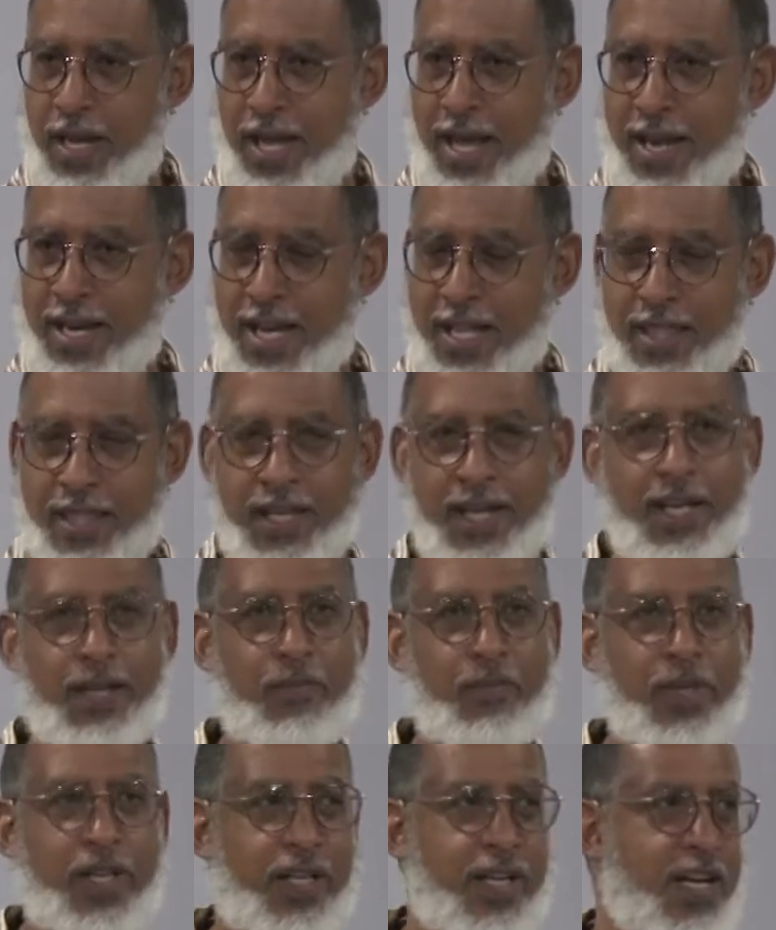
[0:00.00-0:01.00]
And I
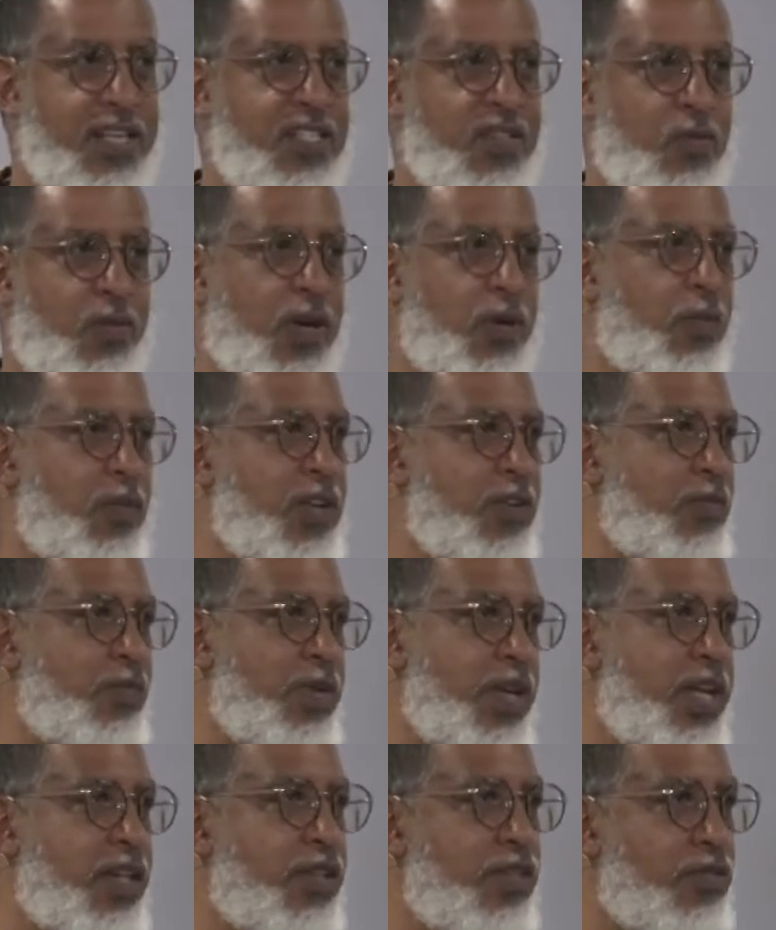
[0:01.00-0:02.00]
think because of what we've
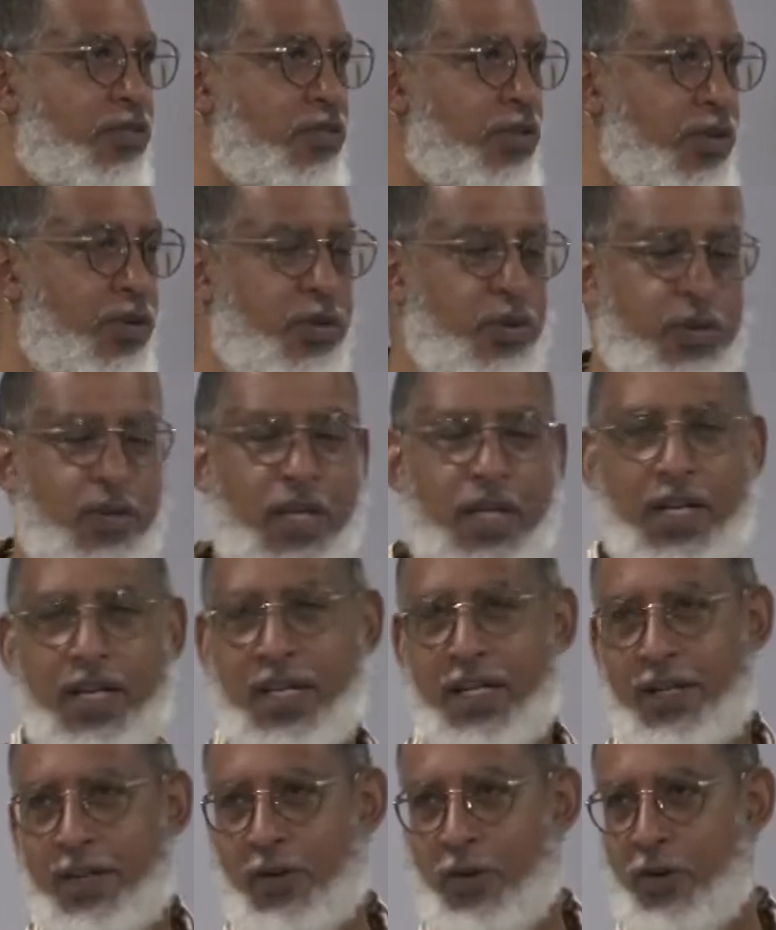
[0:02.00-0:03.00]
been through
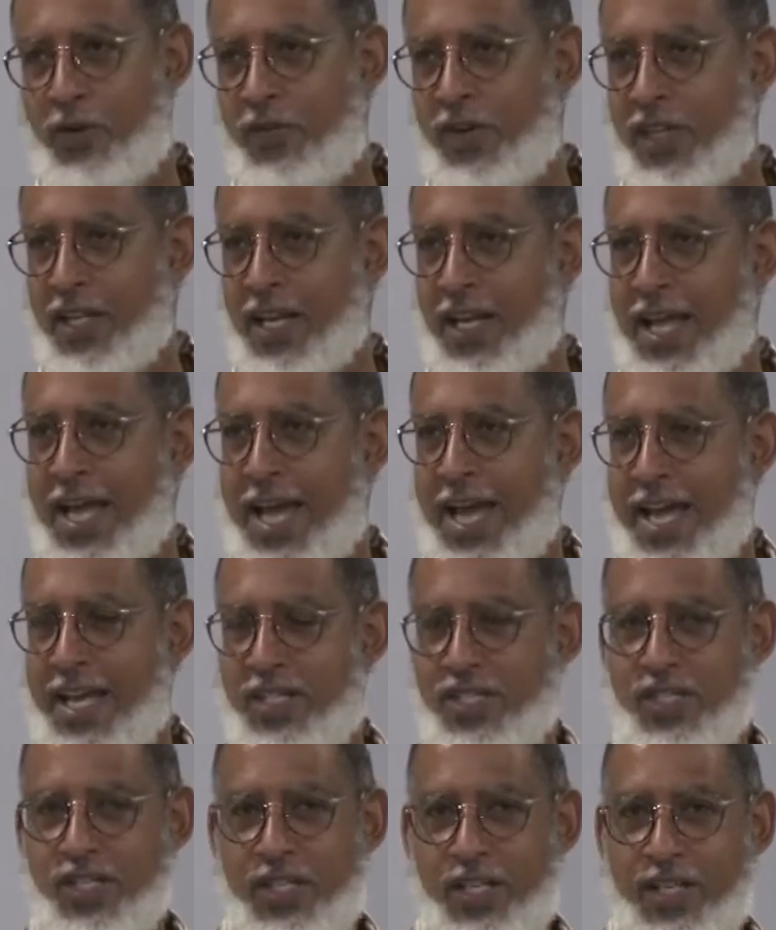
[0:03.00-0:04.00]
over the
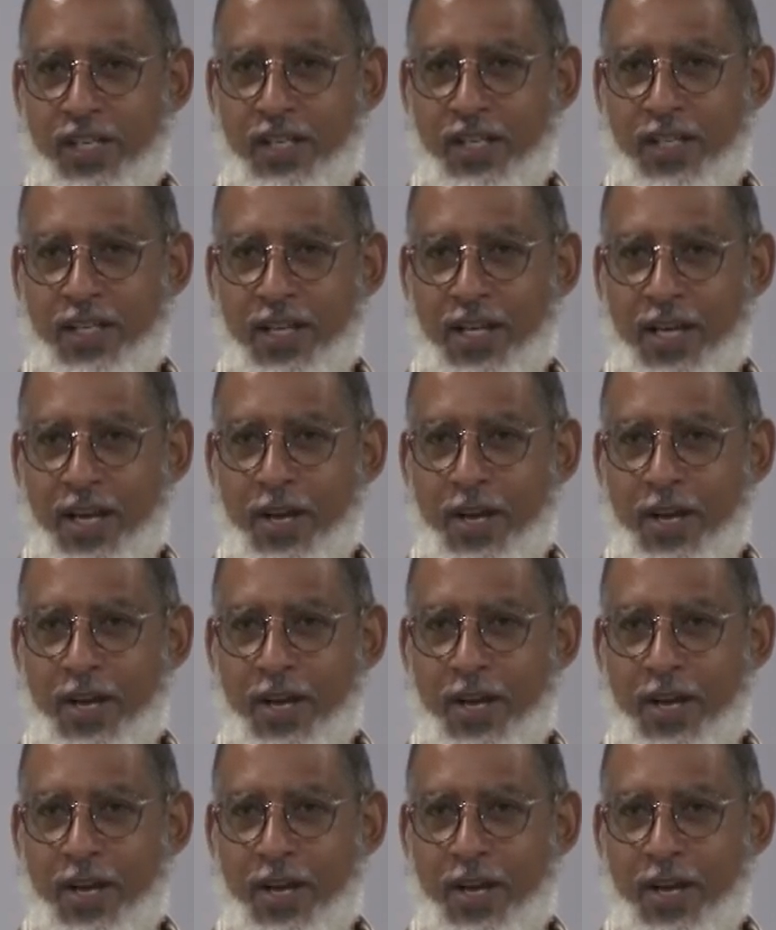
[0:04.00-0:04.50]
last year,